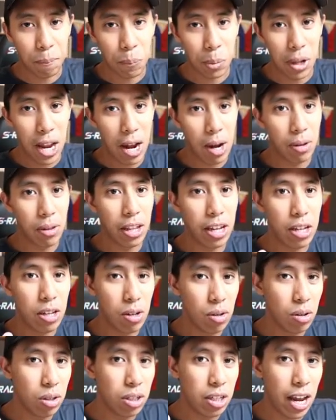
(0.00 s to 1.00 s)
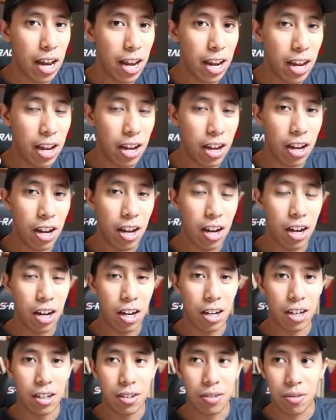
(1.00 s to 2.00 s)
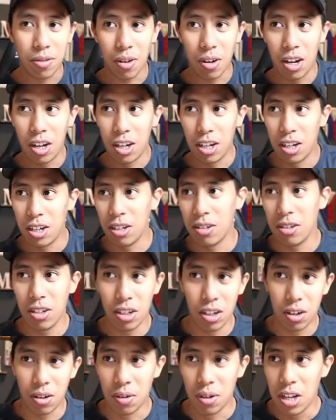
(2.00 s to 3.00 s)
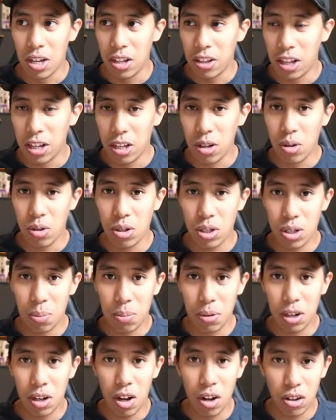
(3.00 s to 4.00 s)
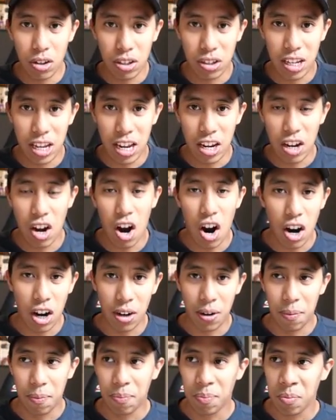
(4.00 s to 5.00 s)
Now they use a uh, uh, you know, they use something called Descartes.